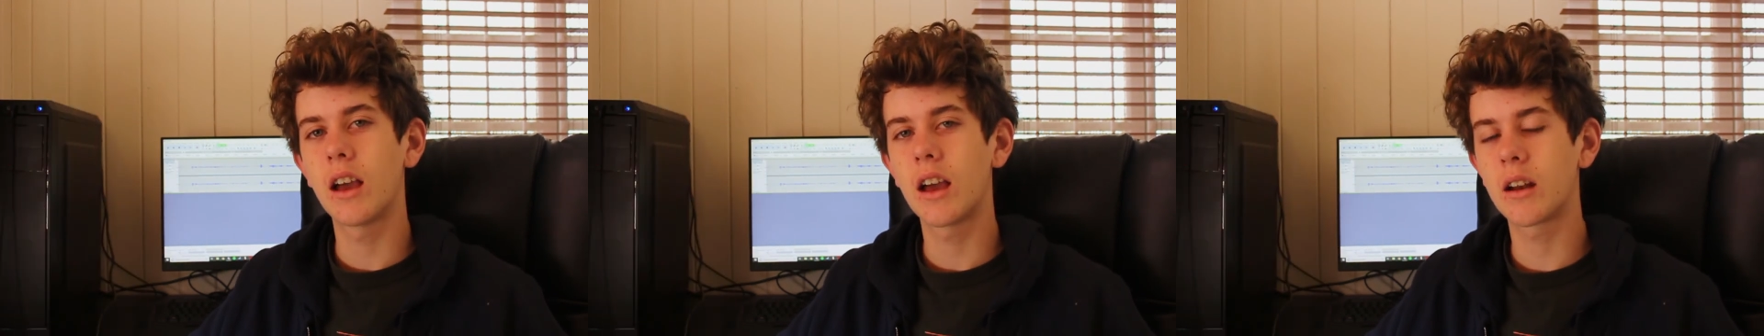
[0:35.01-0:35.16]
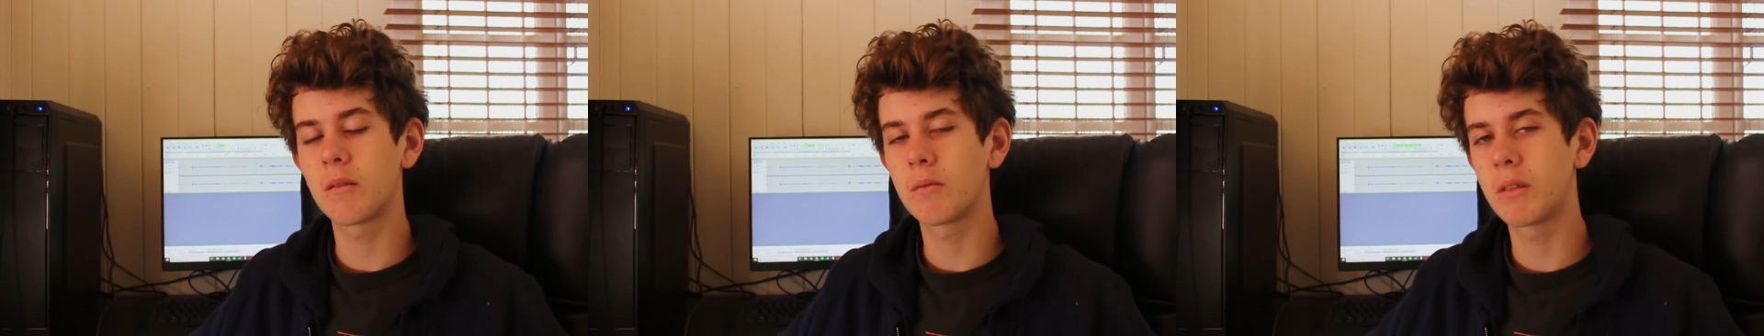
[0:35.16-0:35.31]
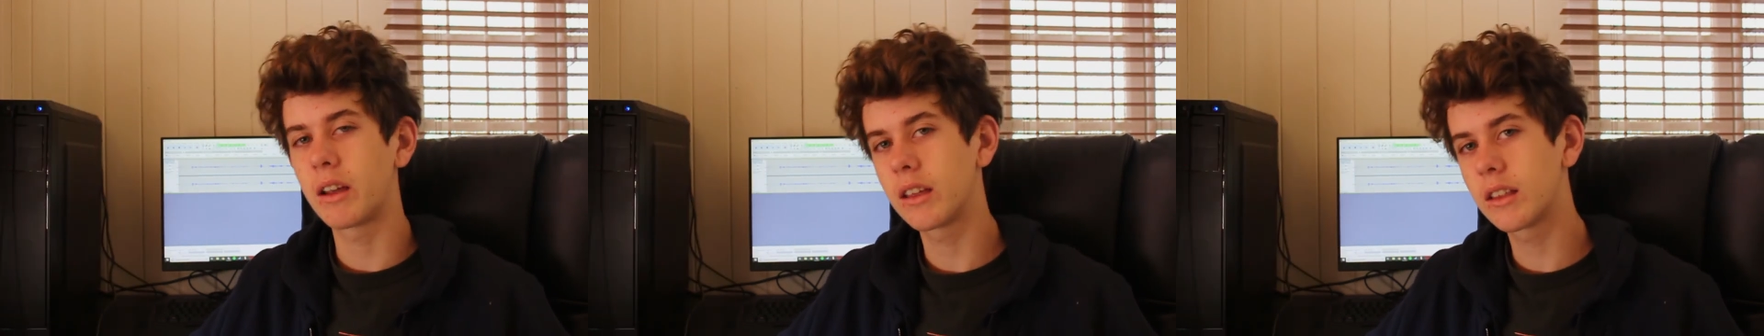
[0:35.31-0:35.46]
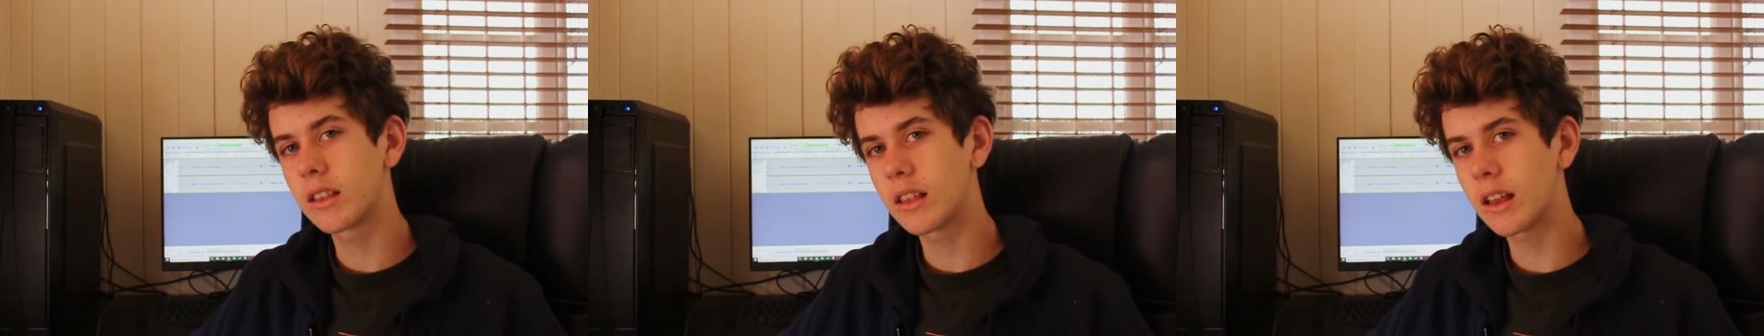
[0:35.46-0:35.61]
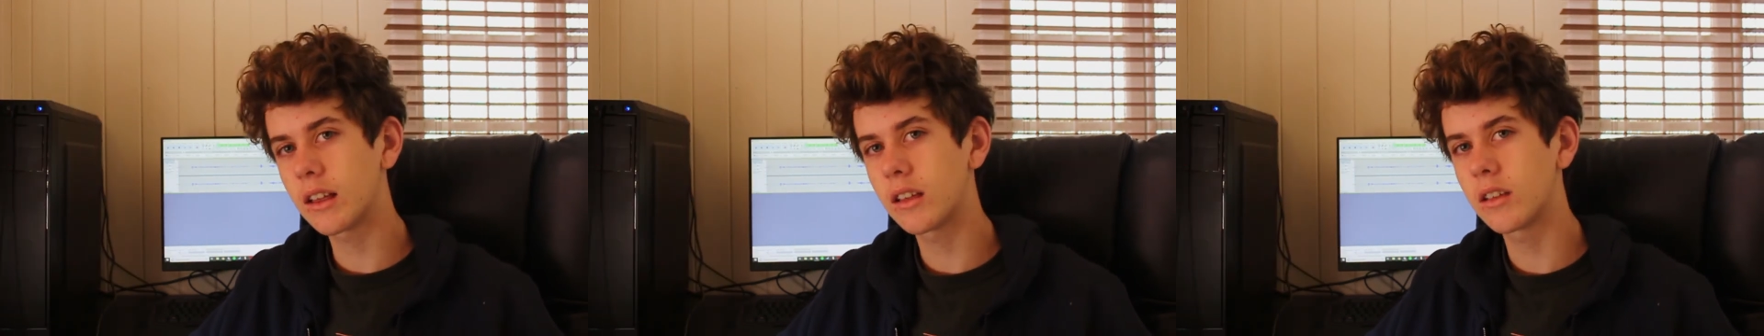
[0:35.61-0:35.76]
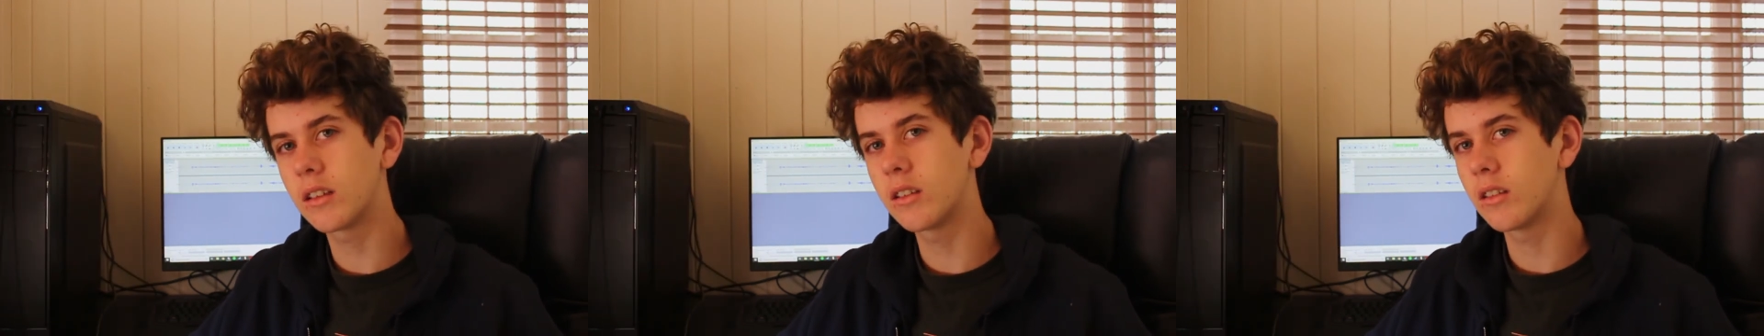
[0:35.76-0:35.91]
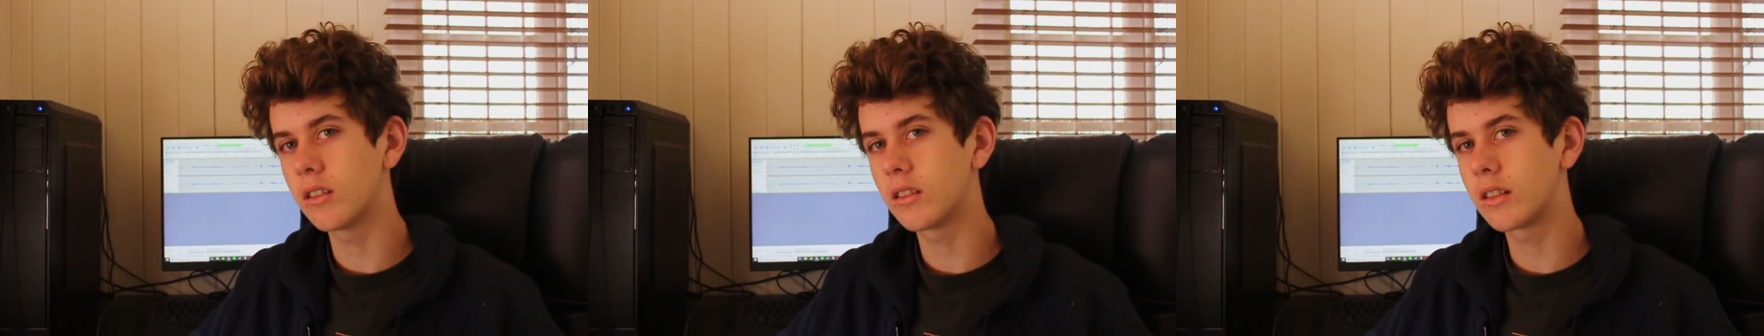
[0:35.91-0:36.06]
And I'm like,
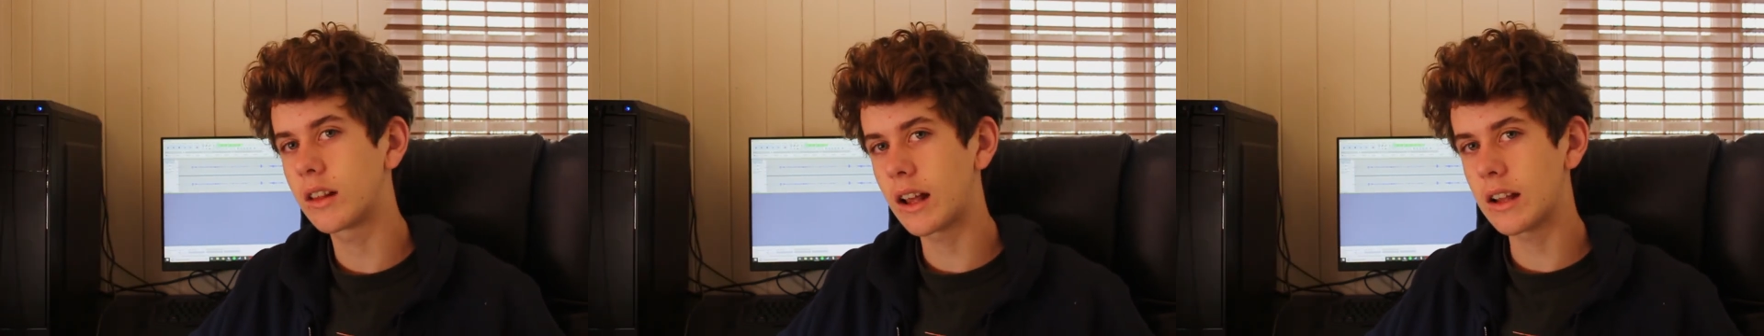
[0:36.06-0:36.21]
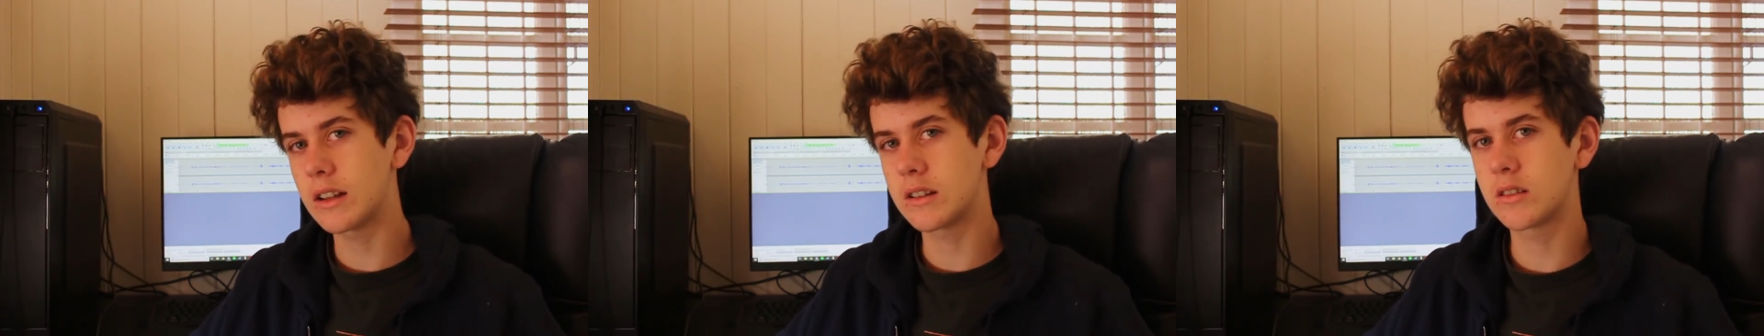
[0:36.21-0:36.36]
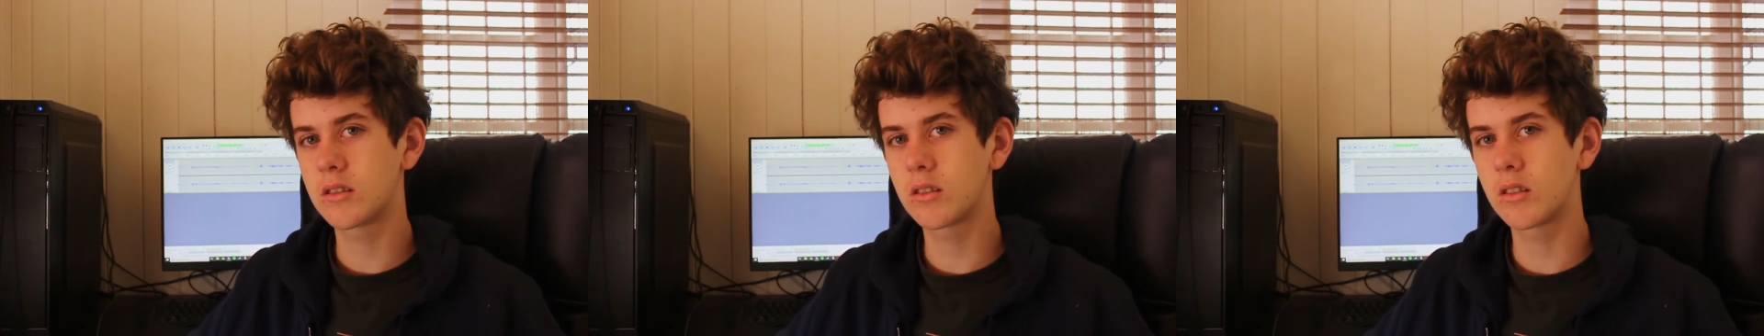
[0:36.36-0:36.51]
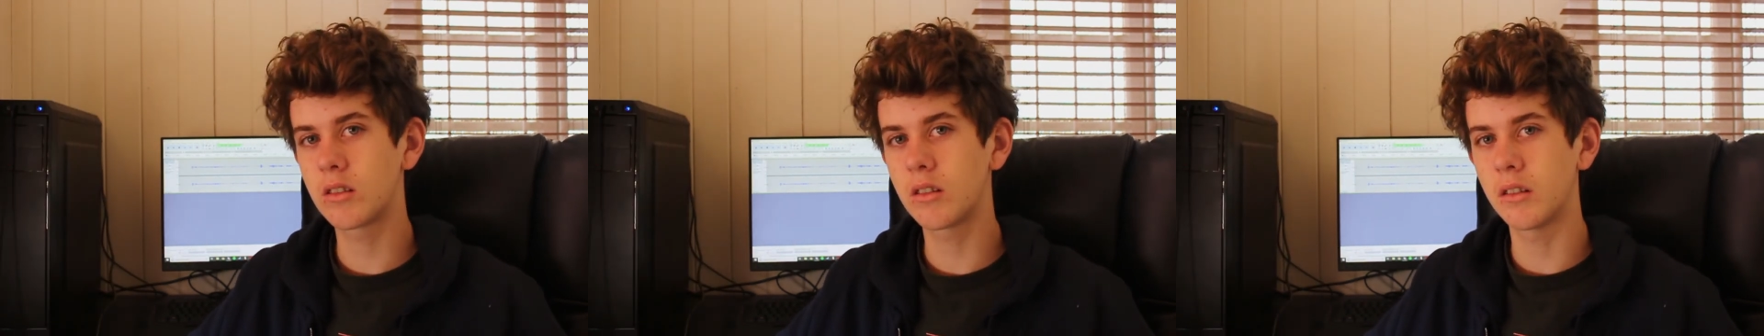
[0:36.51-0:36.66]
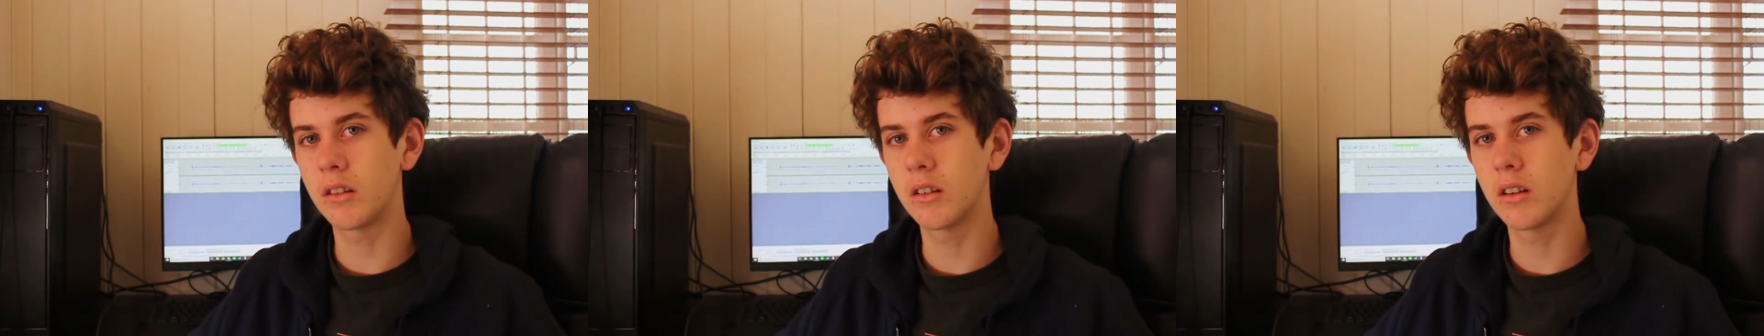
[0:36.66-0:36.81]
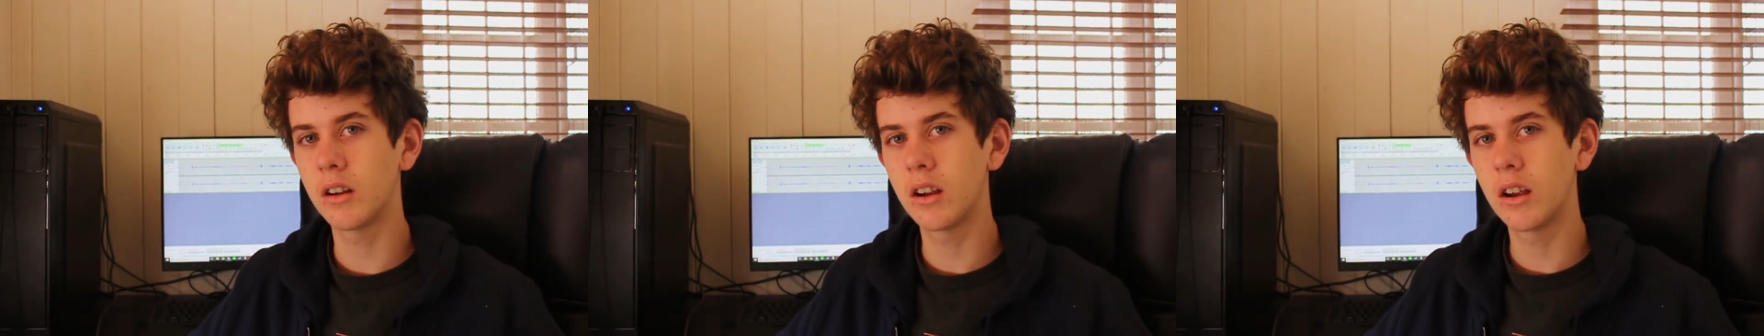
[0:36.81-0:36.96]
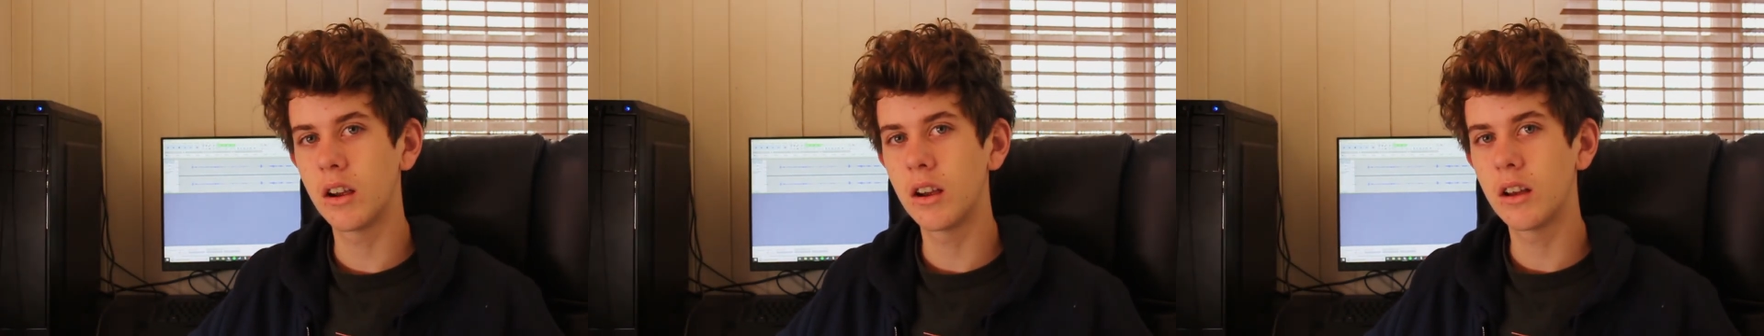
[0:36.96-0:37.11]
thank you, that is true.